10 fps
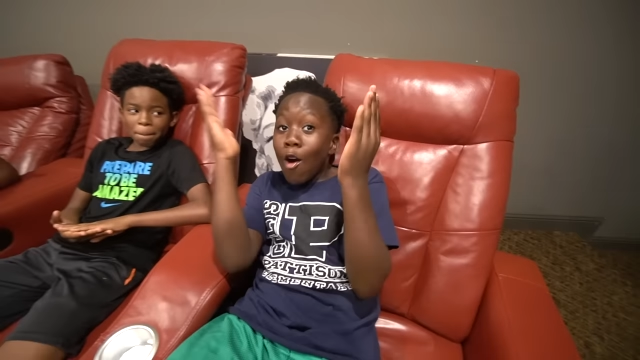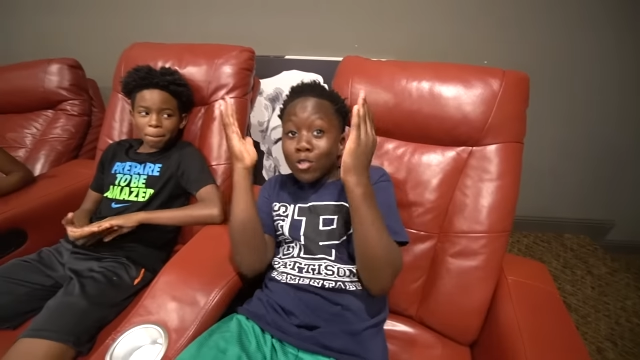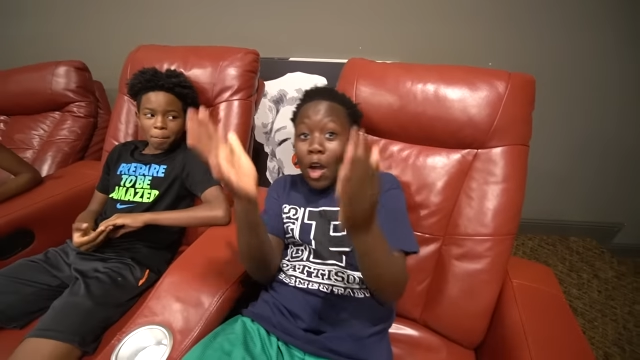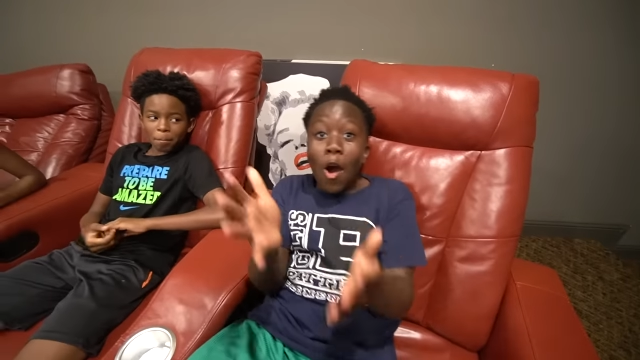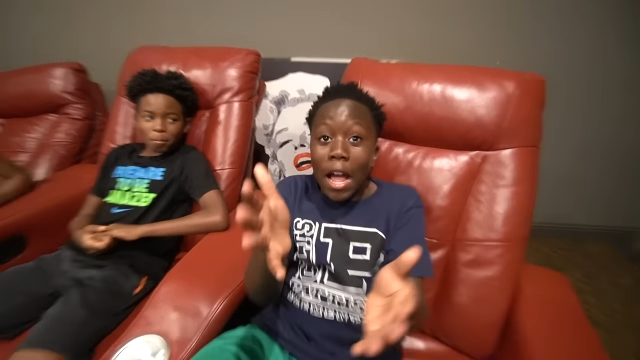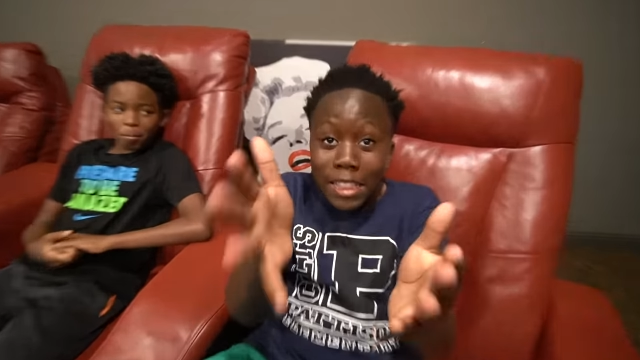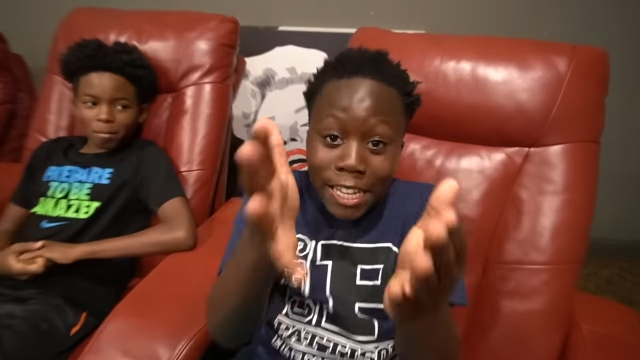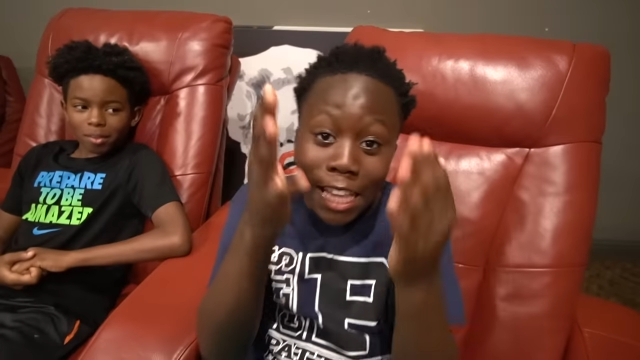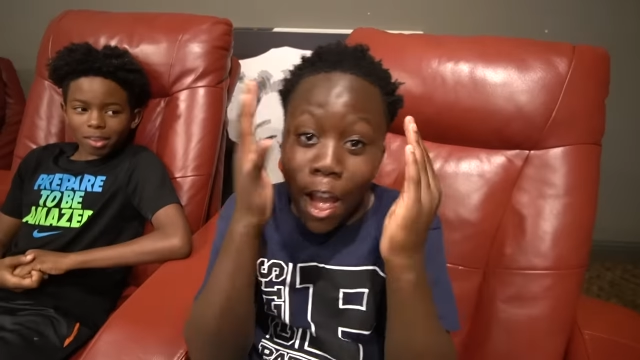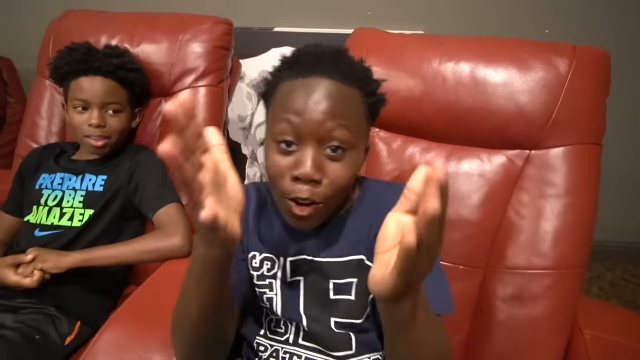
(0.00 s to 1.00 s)
Speaker 1: don't know. I
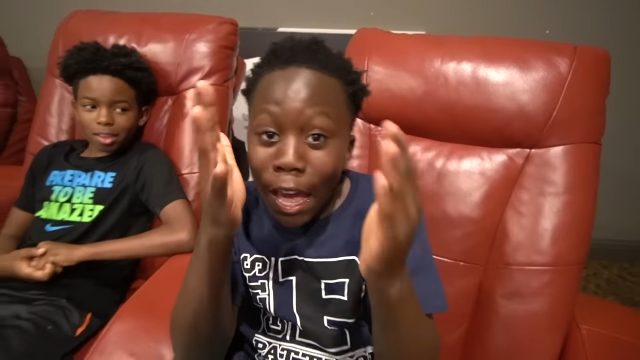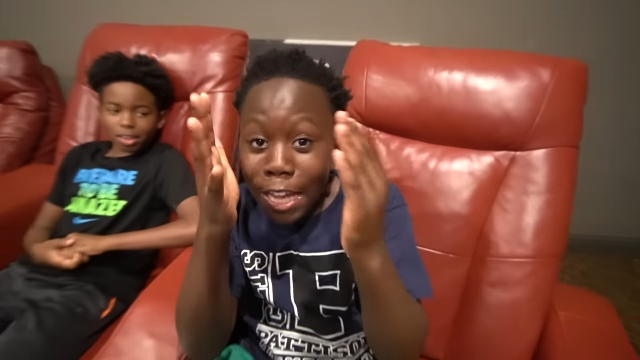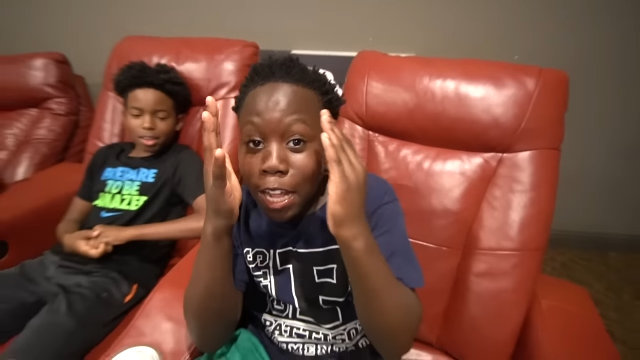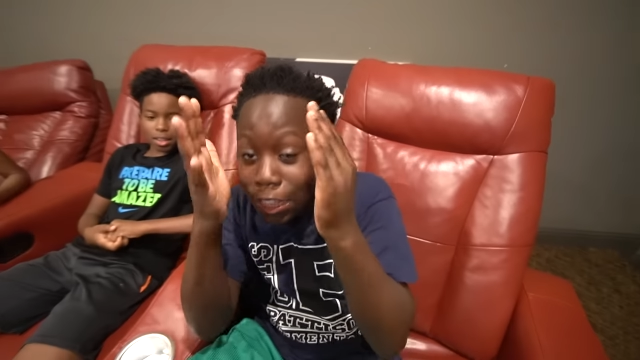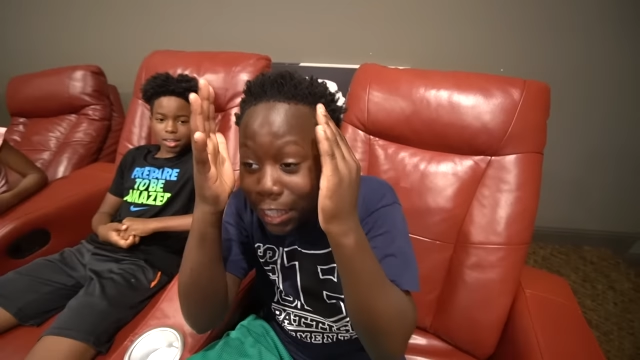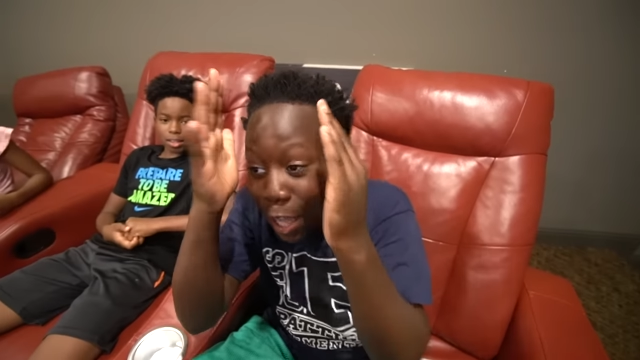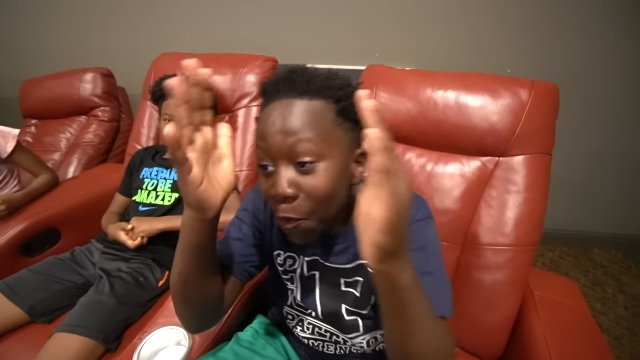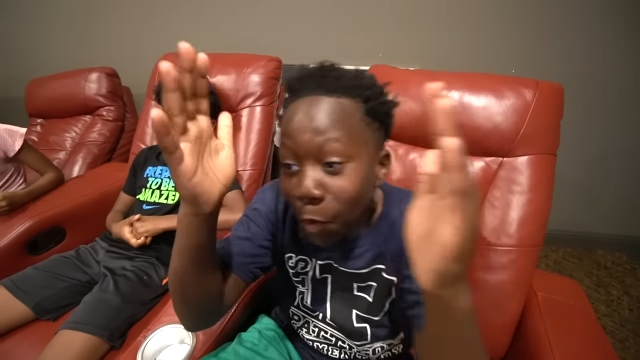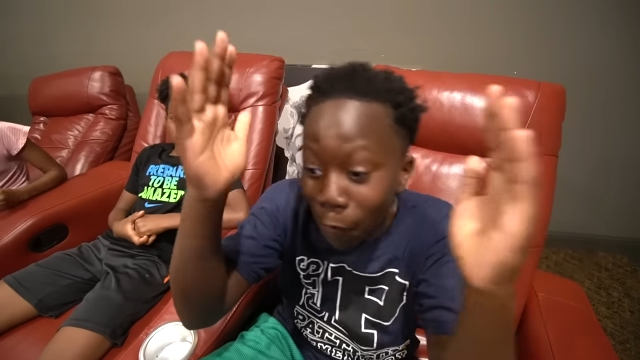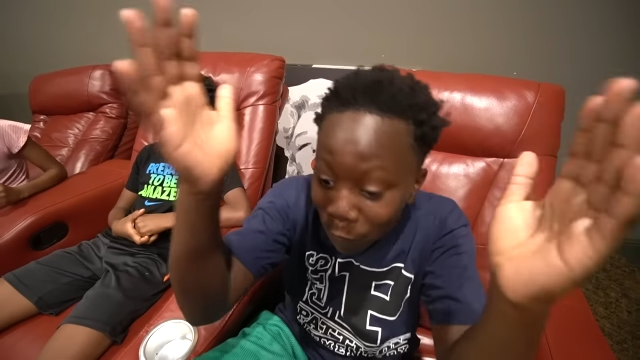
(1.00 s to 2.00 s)
think they don't like it. I think they
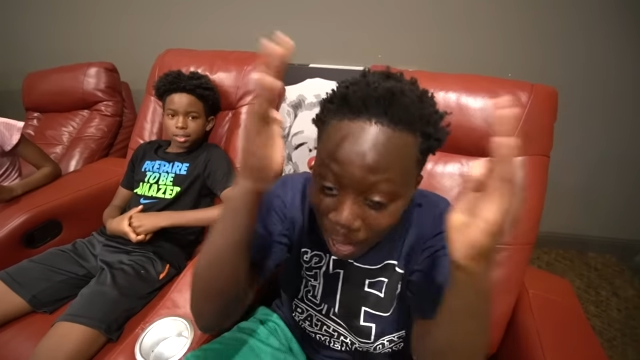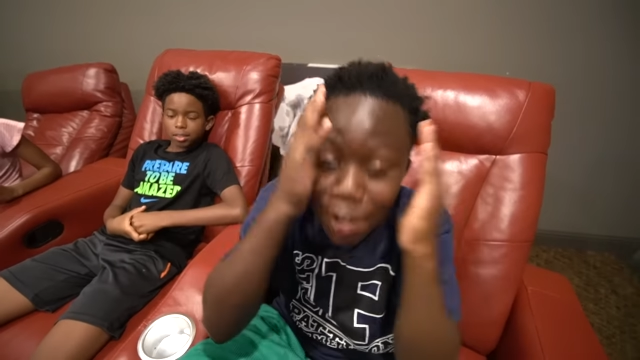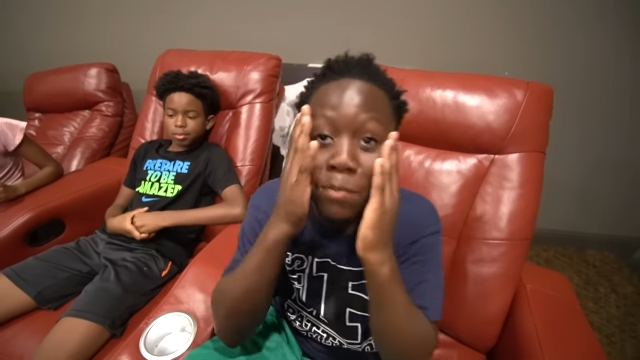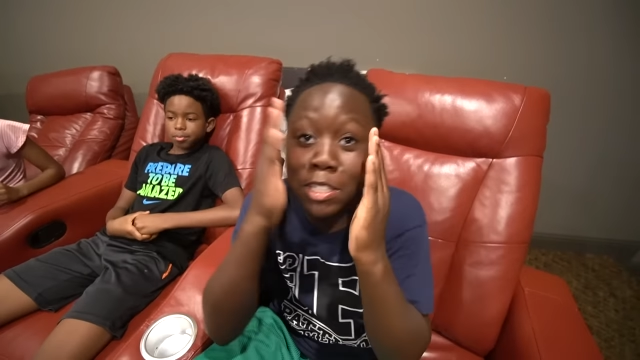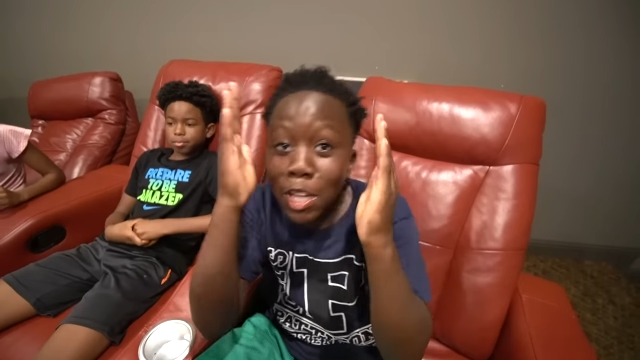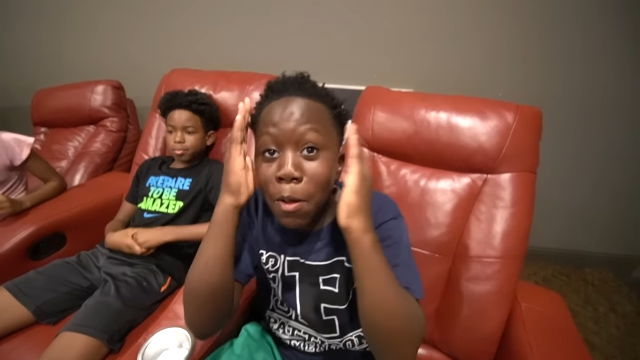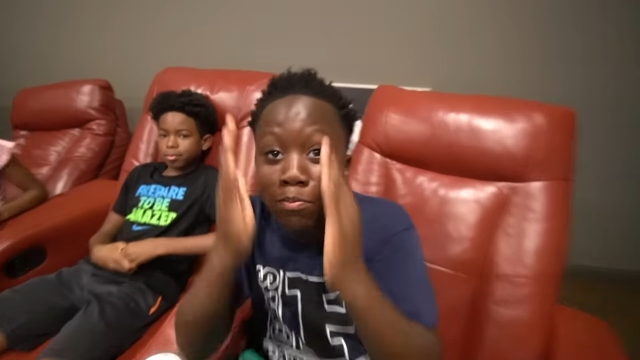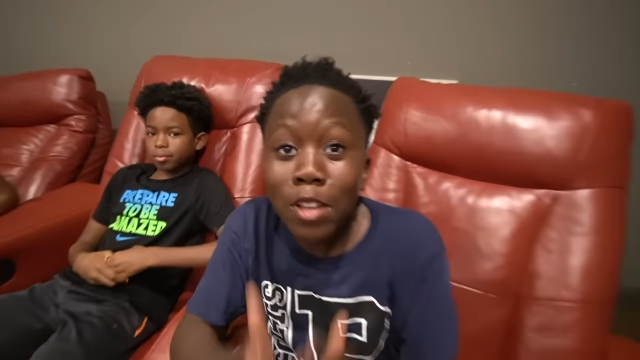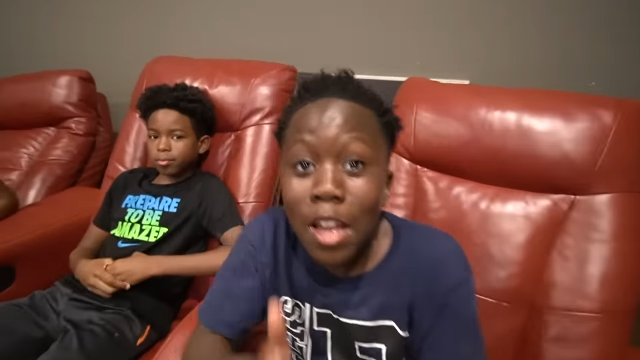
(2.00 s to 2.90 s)
want to fight them or something. I